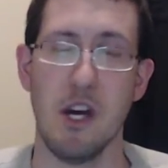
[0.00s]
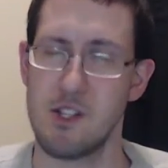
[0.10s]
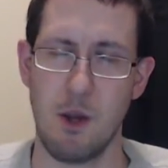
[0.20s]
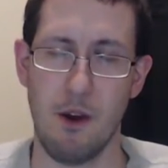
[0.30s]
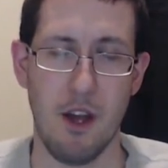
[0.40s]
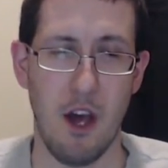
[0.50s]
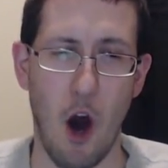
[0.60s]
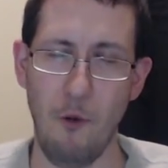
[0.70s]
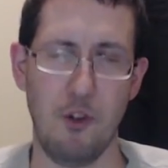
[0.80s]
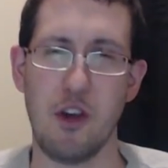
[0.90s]
So
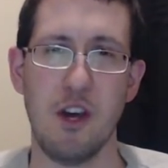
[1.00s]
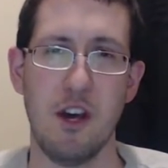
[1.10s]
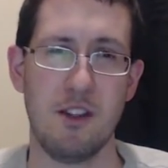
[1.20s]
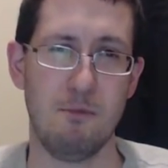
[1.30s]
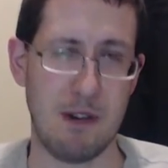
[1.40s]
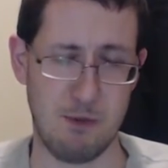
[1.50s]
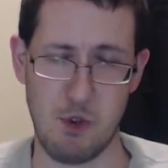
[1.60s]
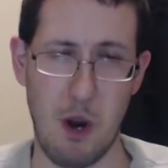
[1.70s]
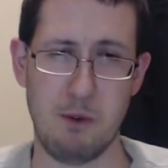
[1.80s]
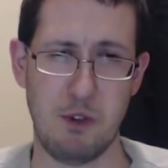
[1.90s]
hopefully my
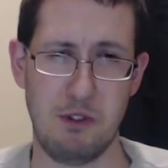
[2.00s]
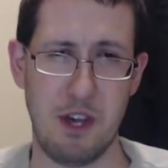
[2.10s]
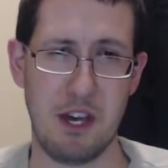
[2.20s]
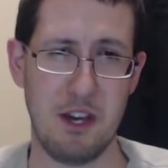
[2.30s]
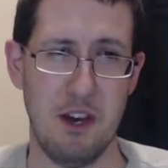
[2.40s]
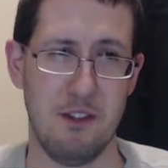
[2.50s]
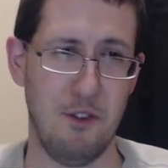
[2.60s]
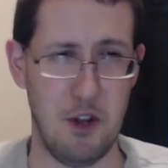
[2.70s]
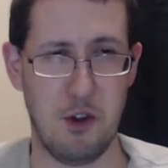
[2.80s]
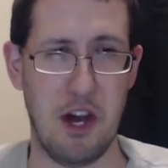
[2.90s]
subscribers don't think the
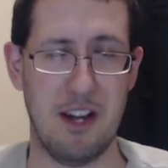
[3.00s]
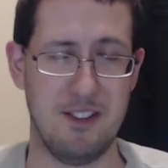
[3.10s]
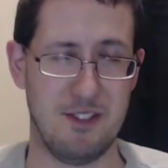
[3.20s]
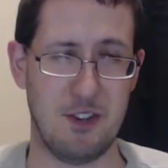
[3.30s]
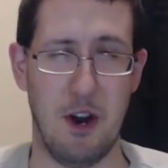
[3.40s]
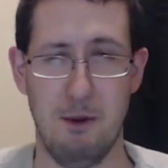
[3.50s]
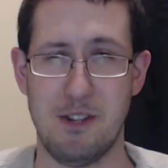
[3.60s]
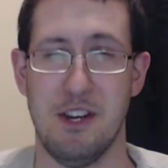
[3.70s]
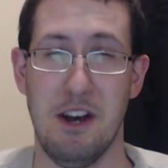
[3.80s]
video content is garbage.